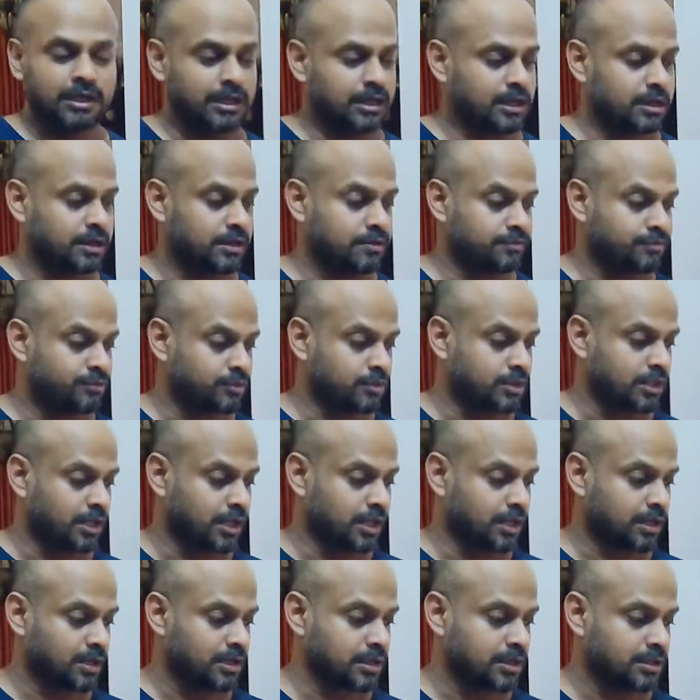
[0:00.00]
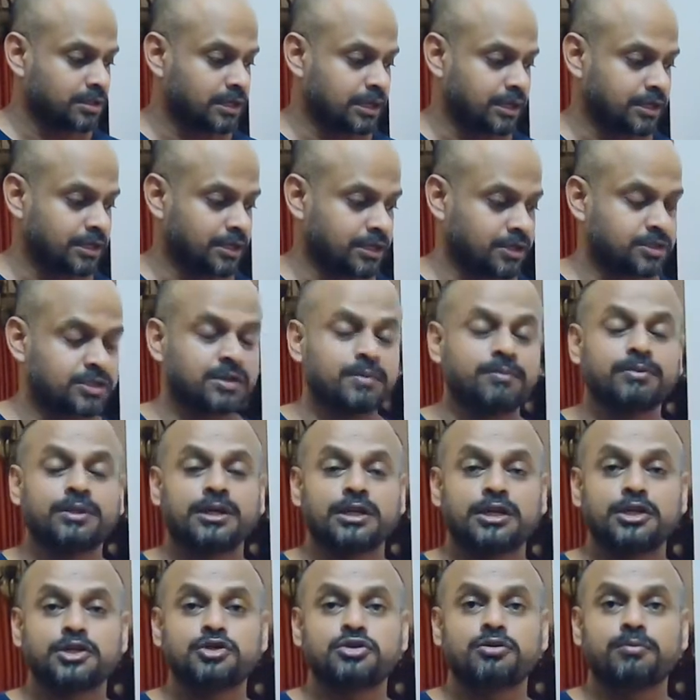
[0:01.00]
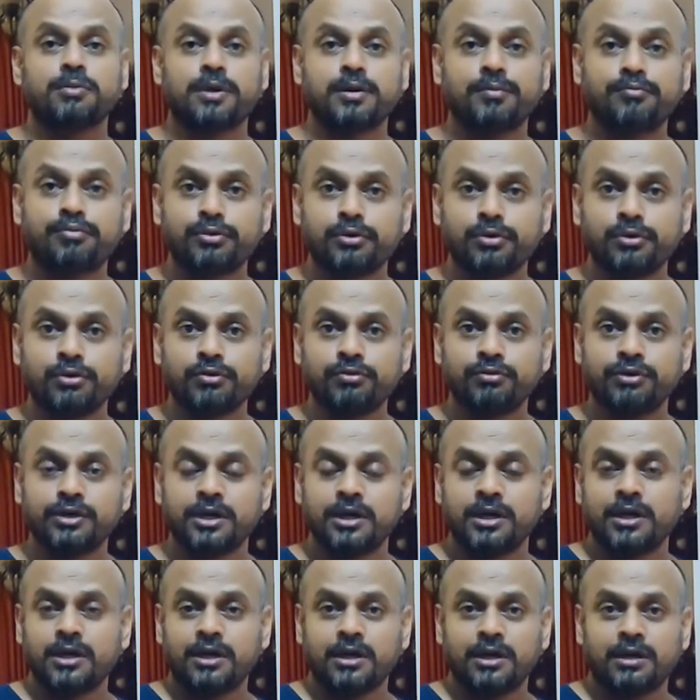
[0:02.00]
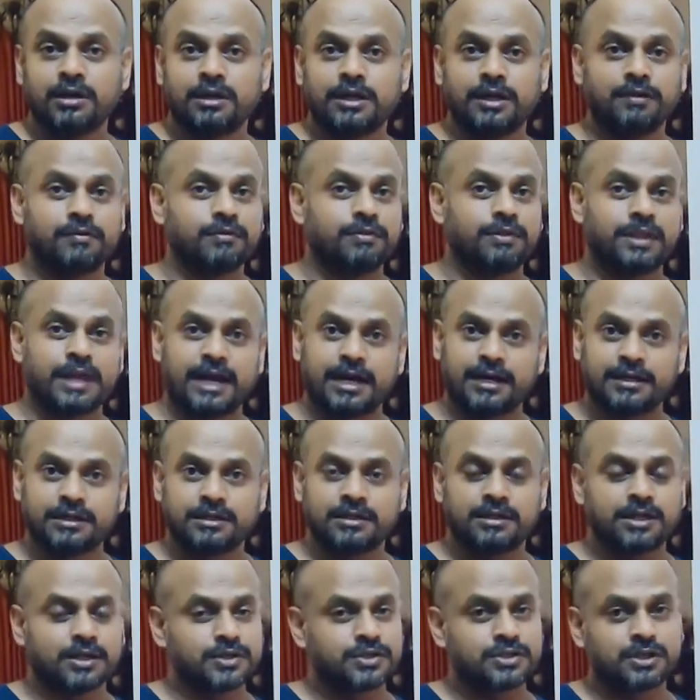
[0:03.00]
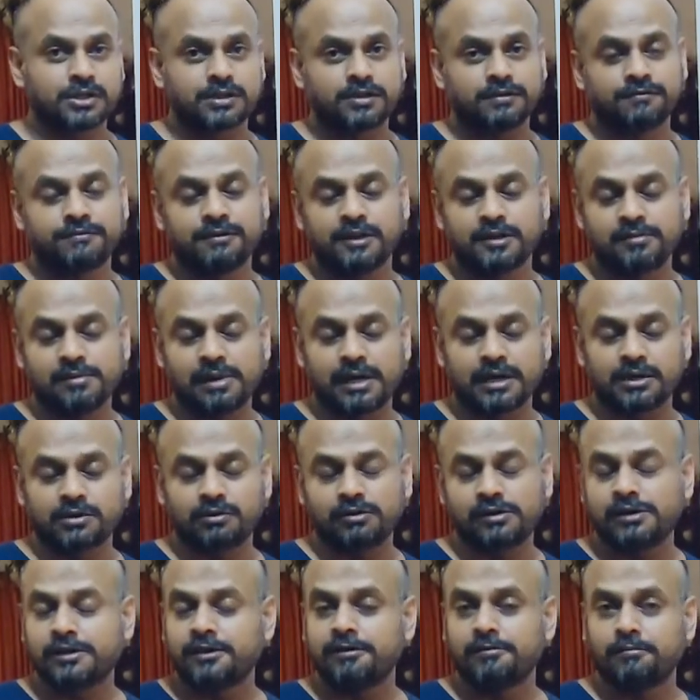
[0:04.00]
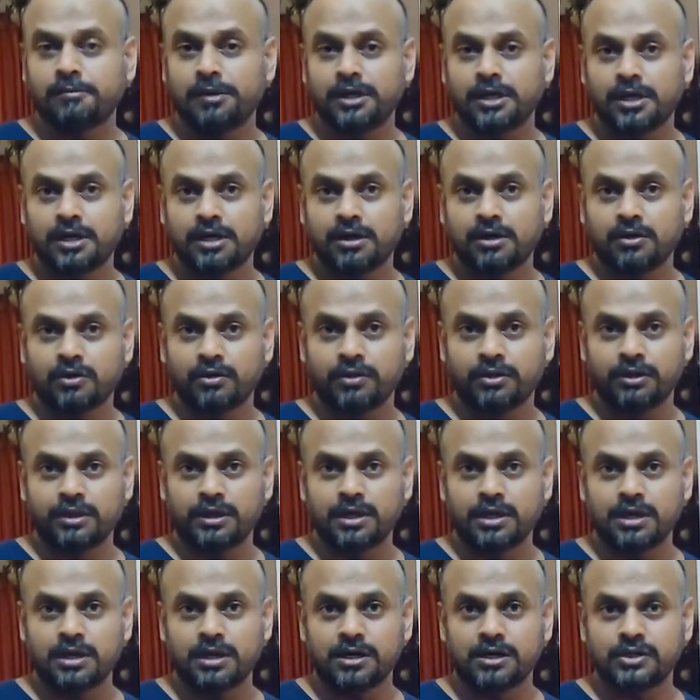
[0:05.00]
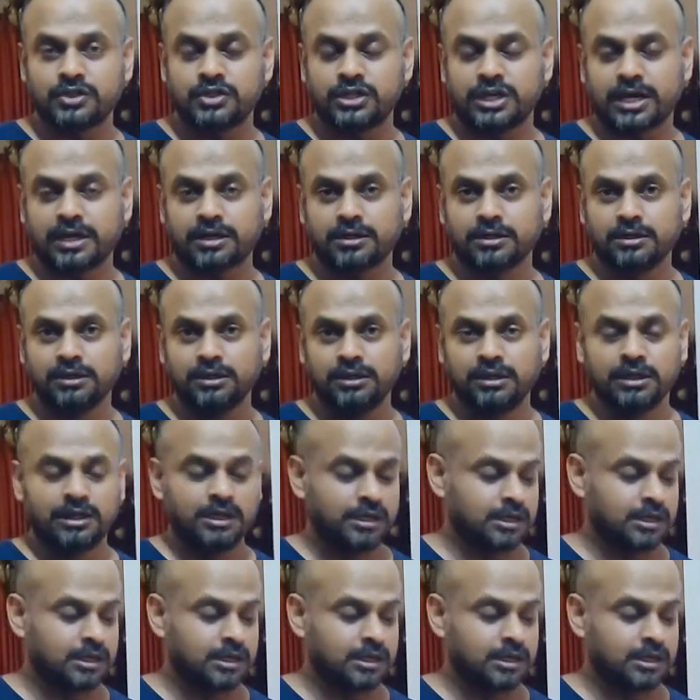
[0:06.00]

And if you think that there is something needs to be improved, even that constructive feedback you can give me on the uh, channel.